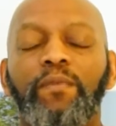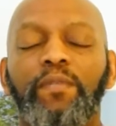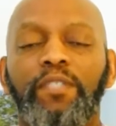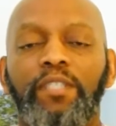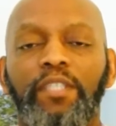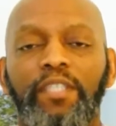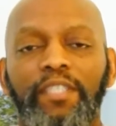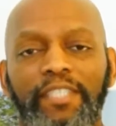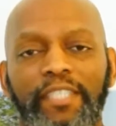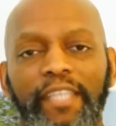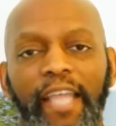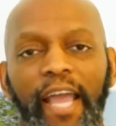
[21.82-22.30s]

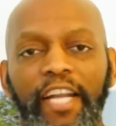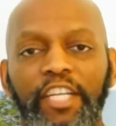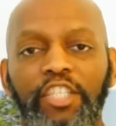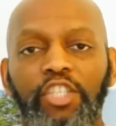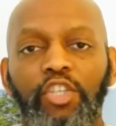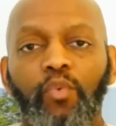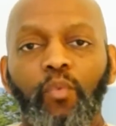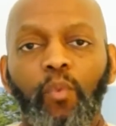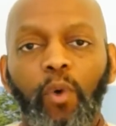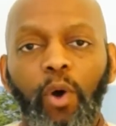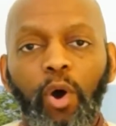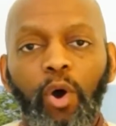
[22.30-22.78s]
Status
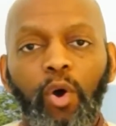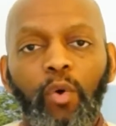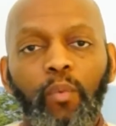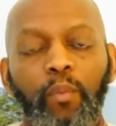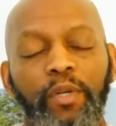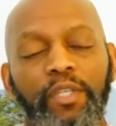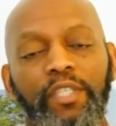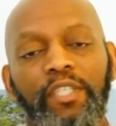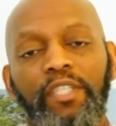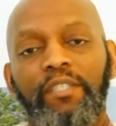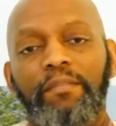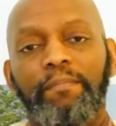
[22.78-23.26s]
quo,
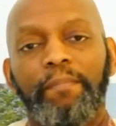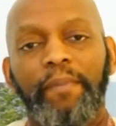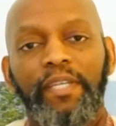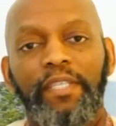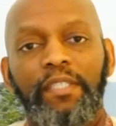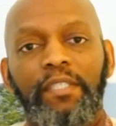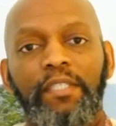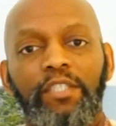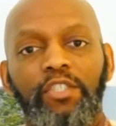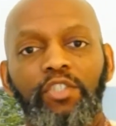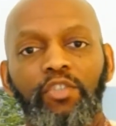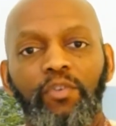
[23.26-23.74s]
which is
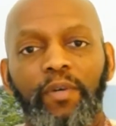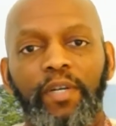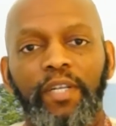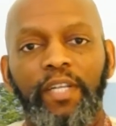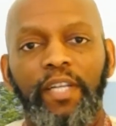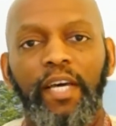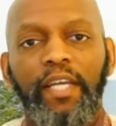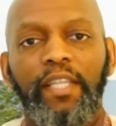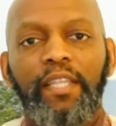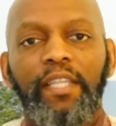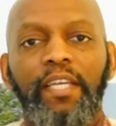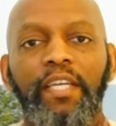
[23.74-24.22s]
basically doing
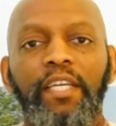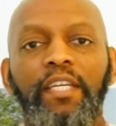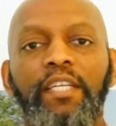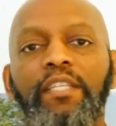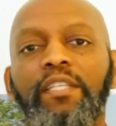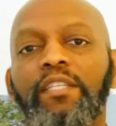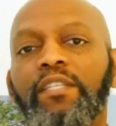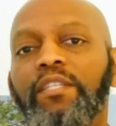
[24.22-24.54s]
nothing,